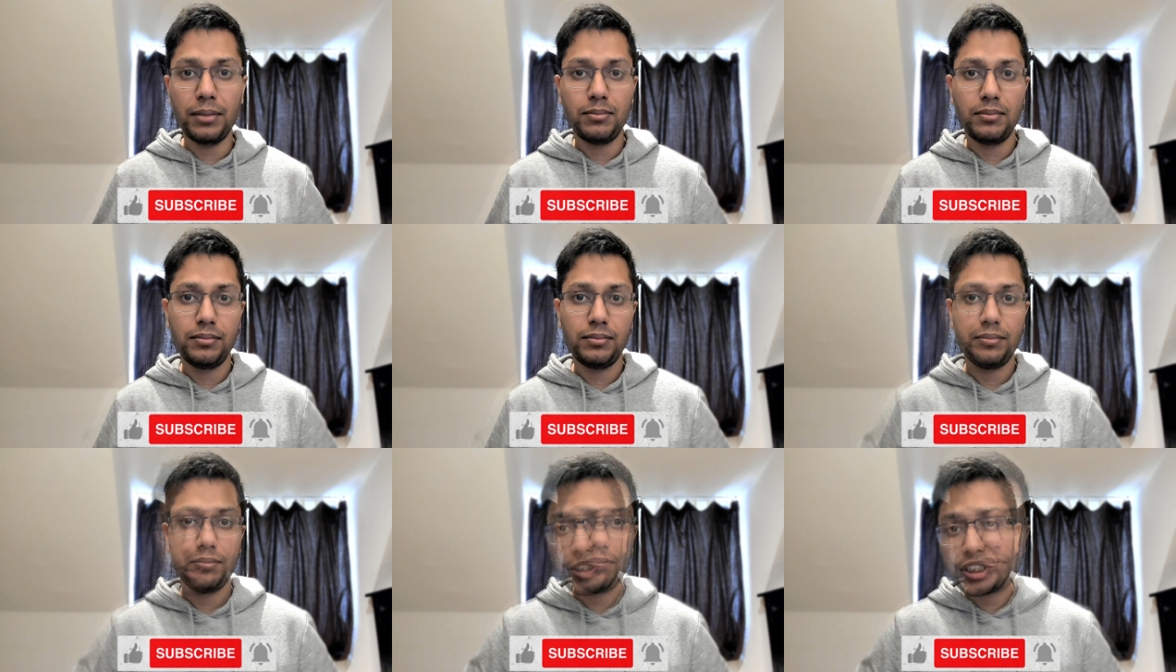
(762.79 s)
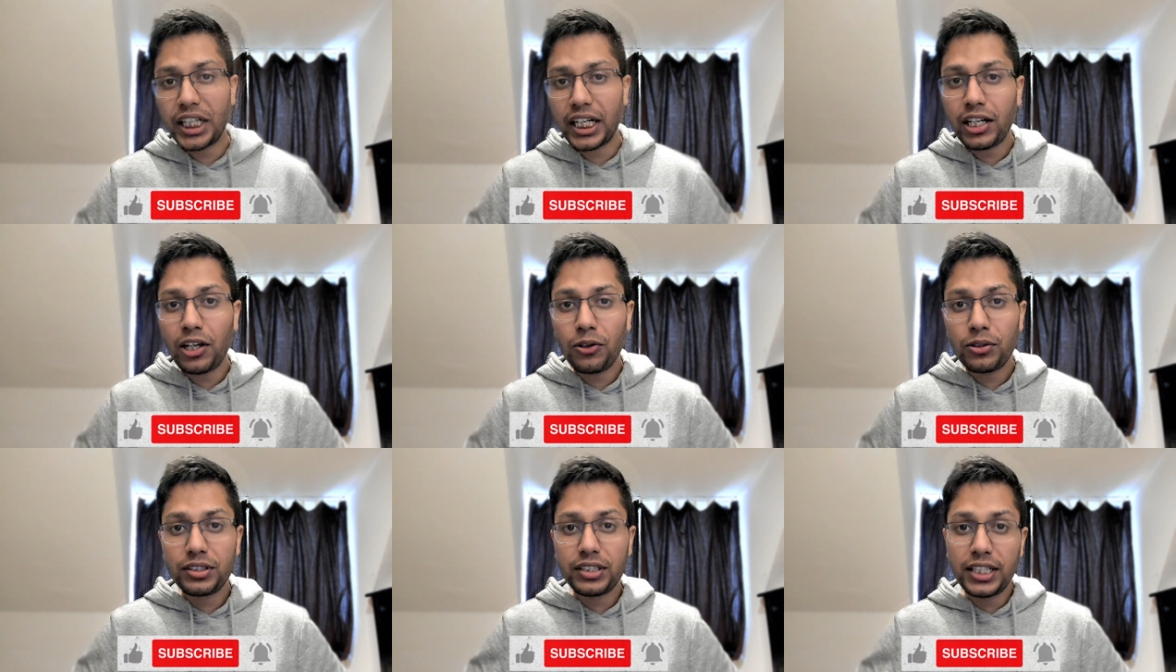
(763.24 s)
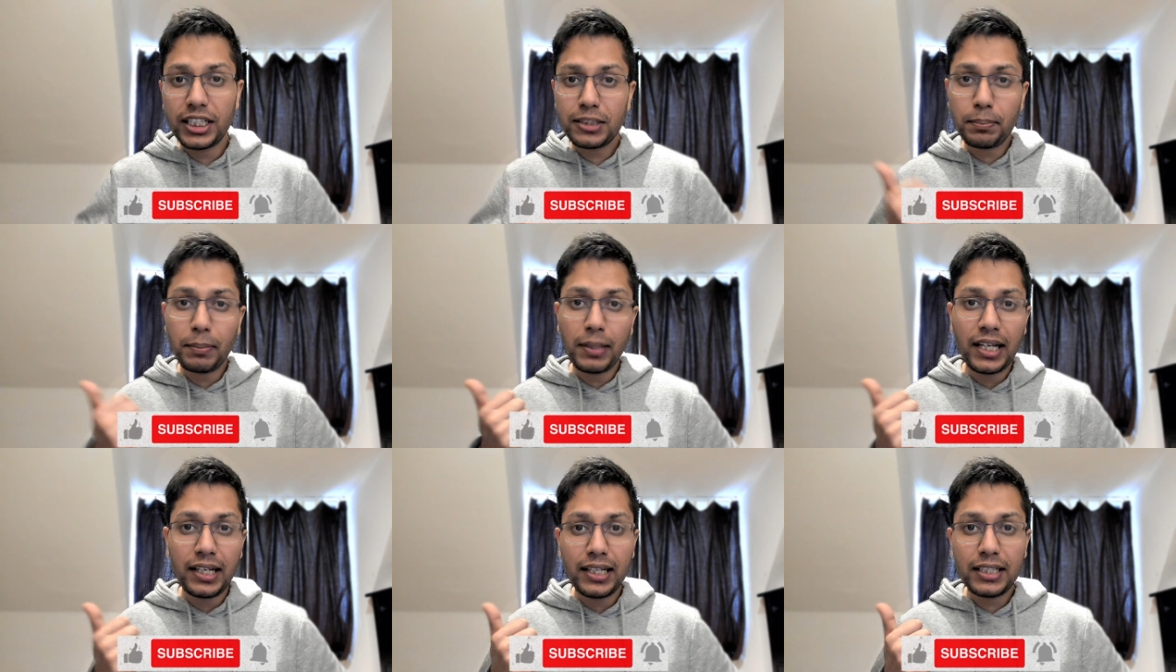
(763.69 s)
You should check out this
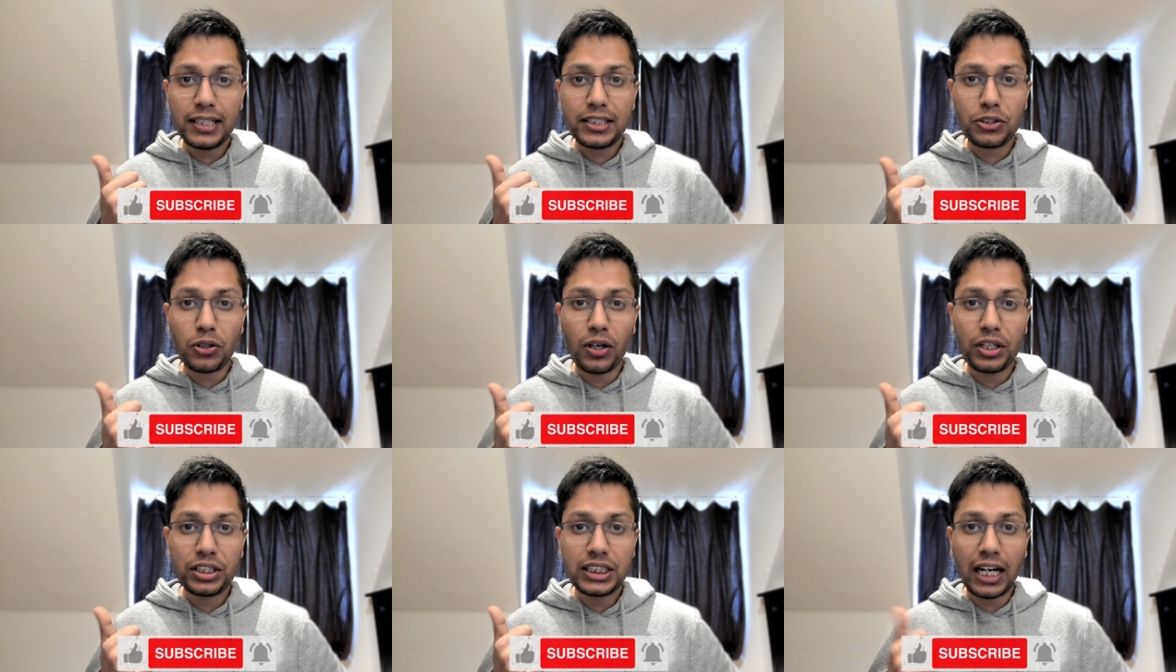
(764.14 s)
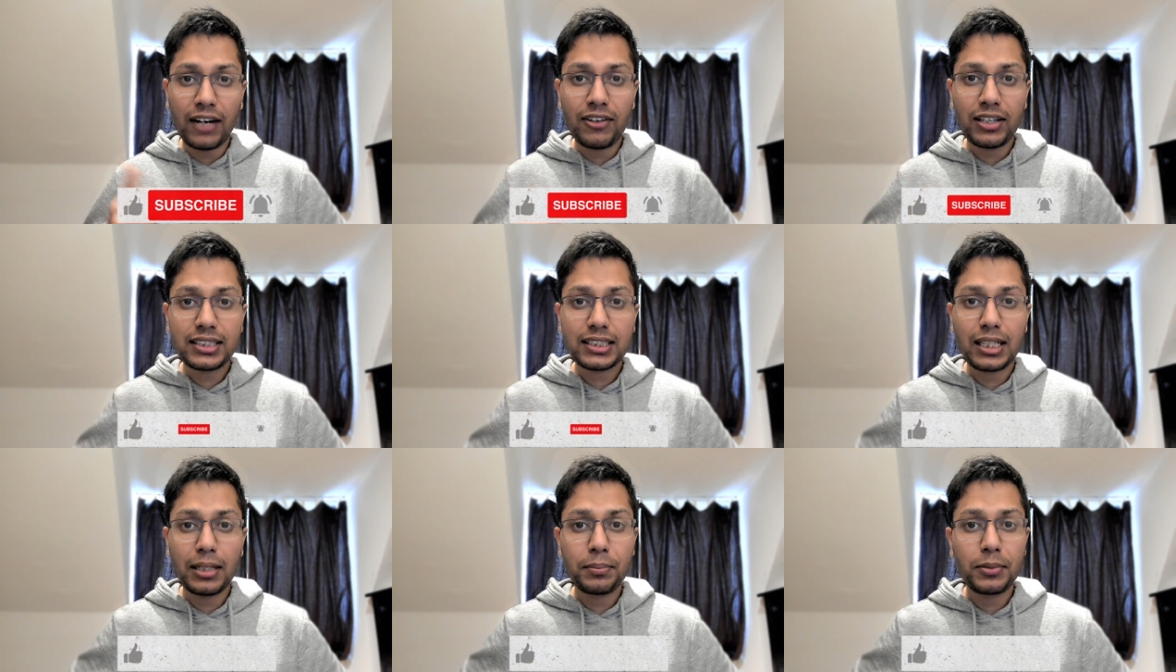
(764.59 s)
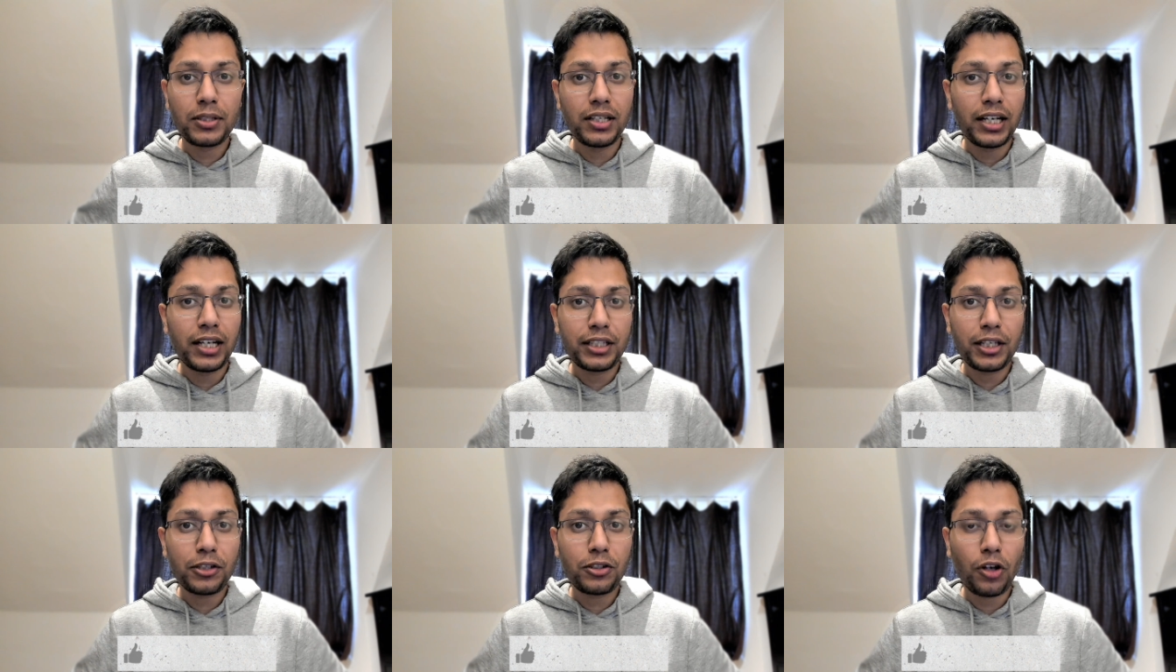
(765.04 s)
playlist on JavaScript
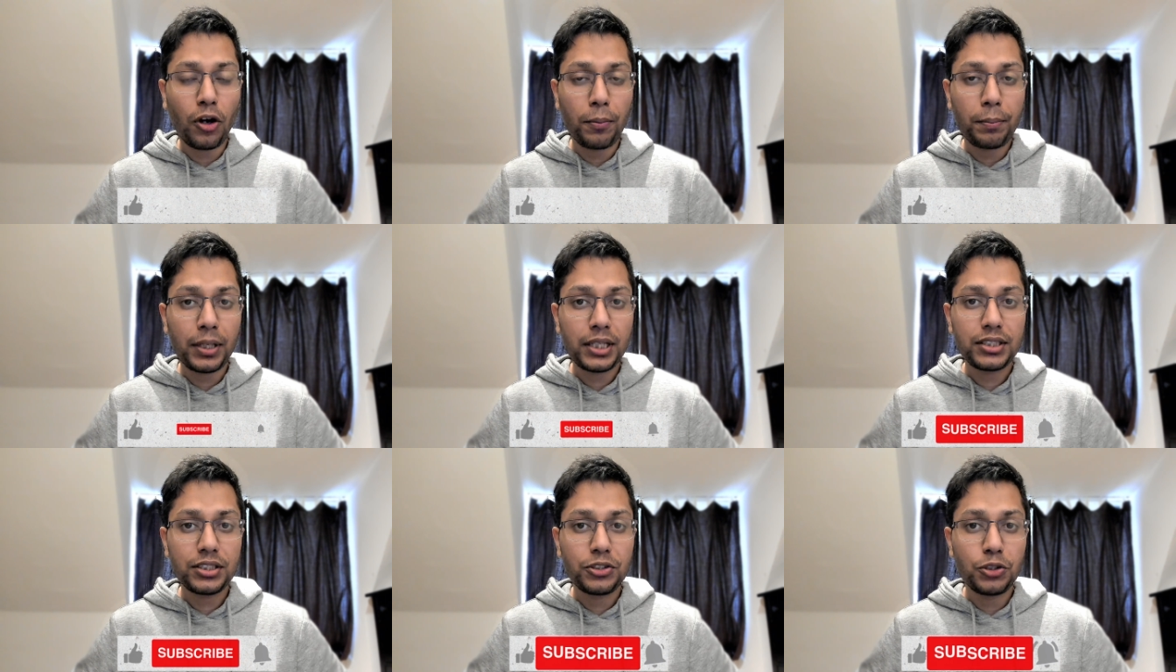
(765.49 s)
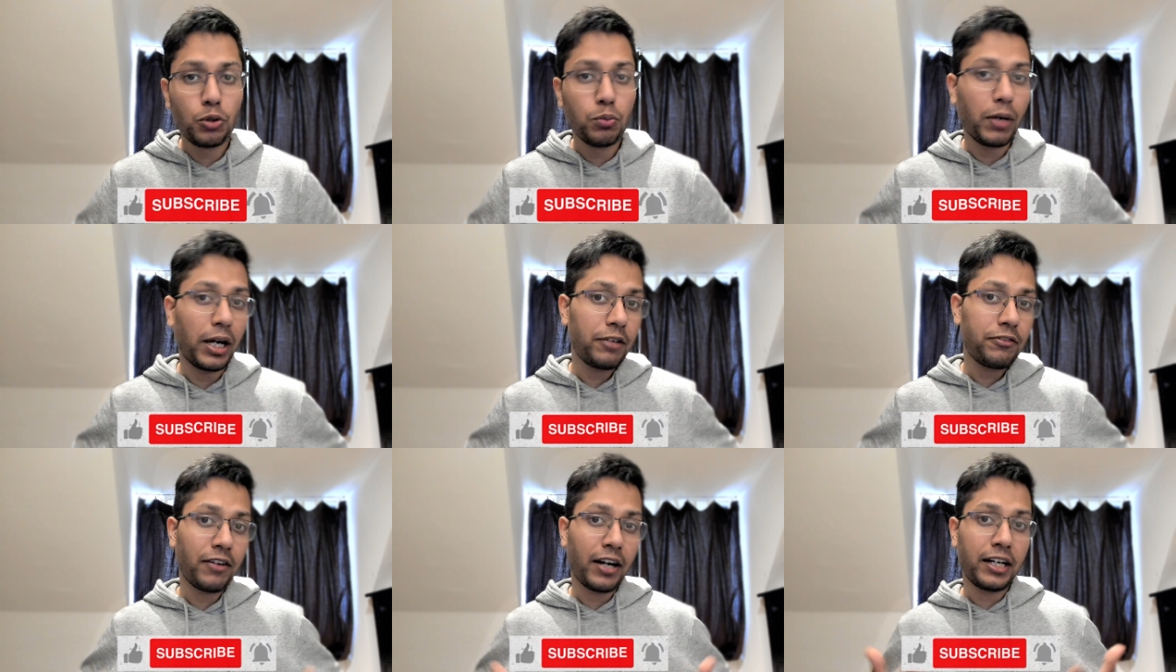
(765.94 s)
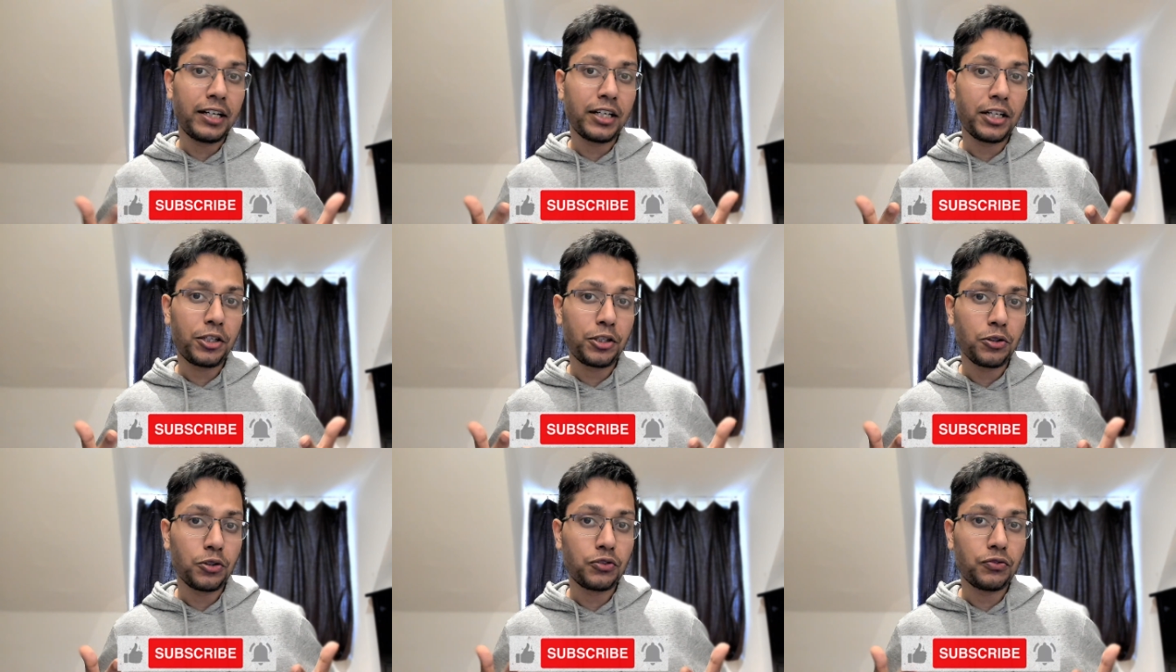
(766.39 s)
related topics. You might find
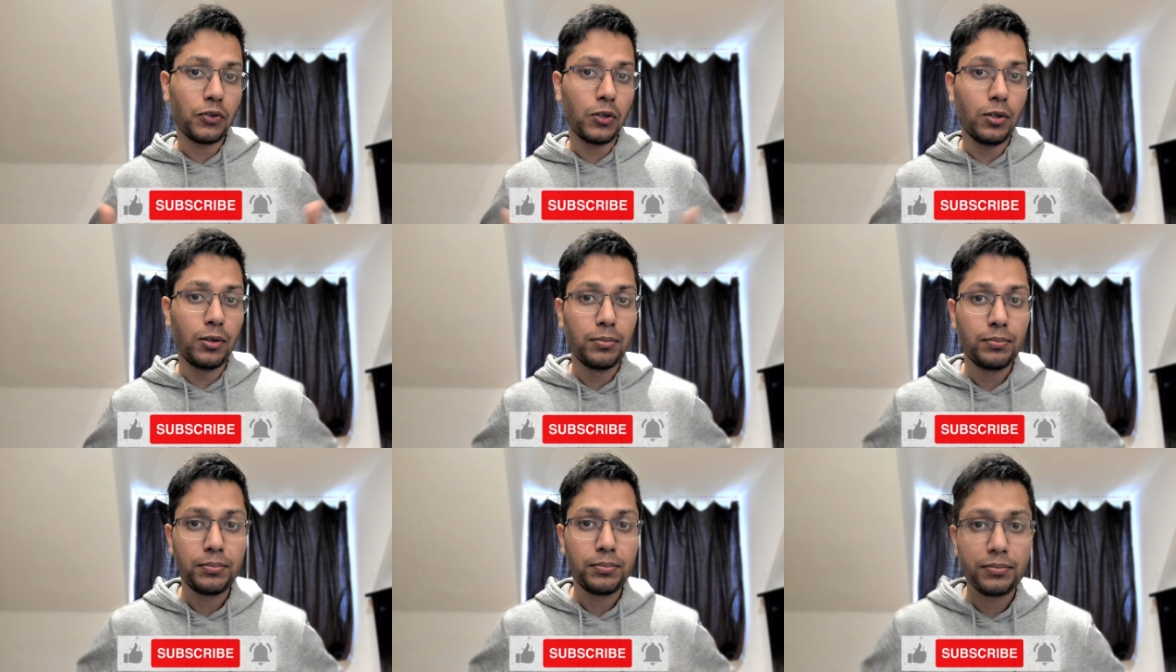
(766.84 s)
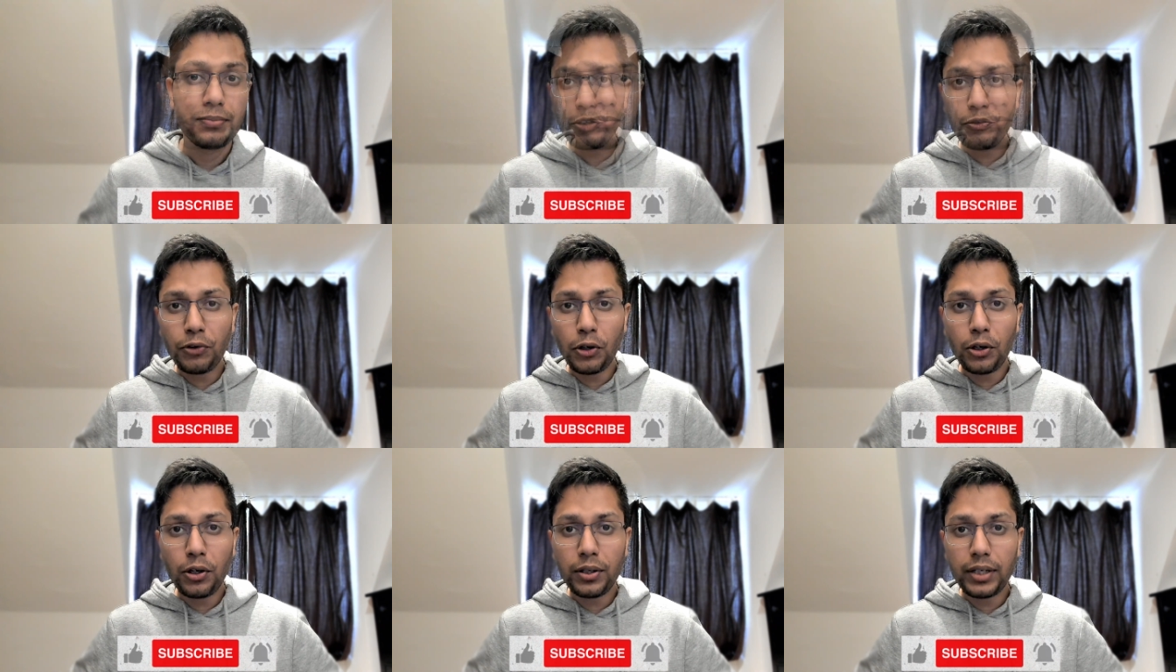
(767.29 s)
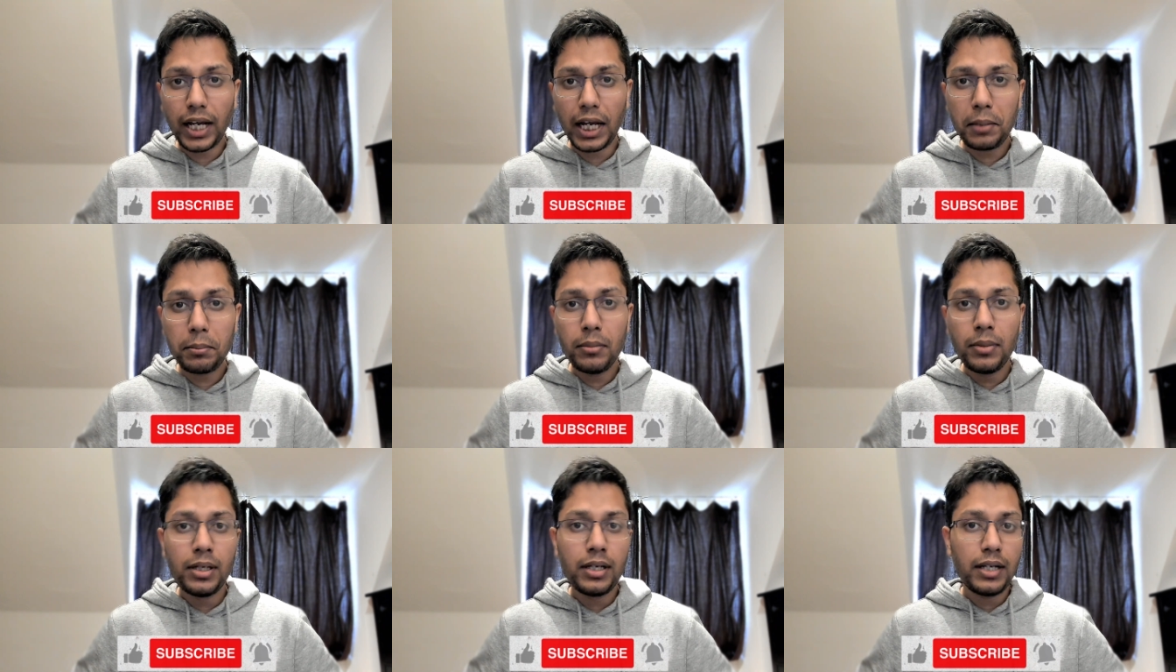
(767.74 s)
it useful. Thank you for your
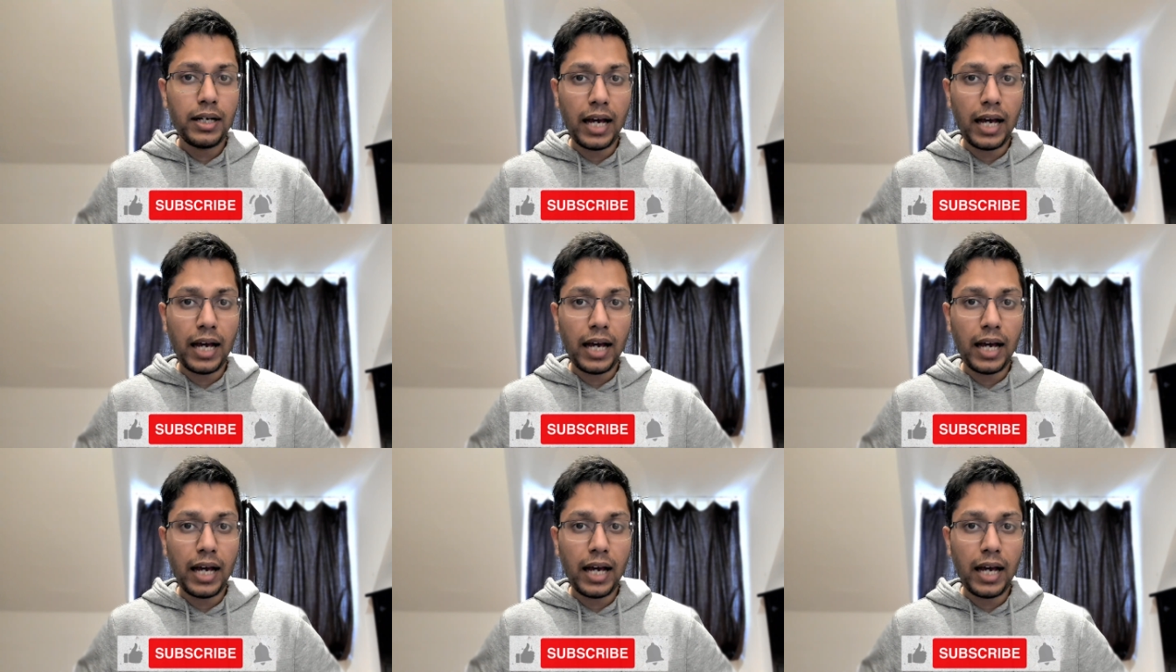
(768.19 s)
time.